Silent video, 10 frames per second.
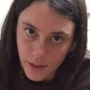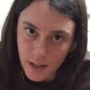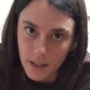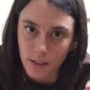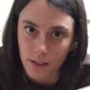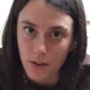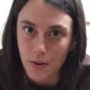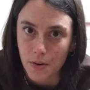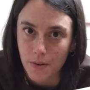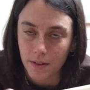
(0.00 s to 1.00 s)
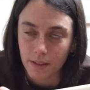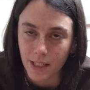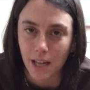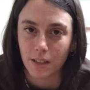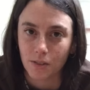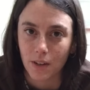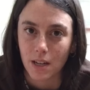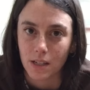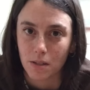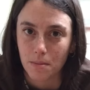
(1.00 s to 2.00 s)
It is so
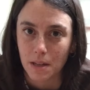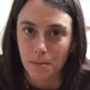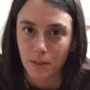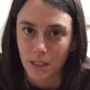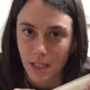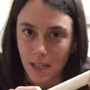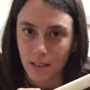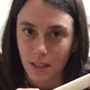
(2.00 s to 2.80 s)
satisfying to be able to get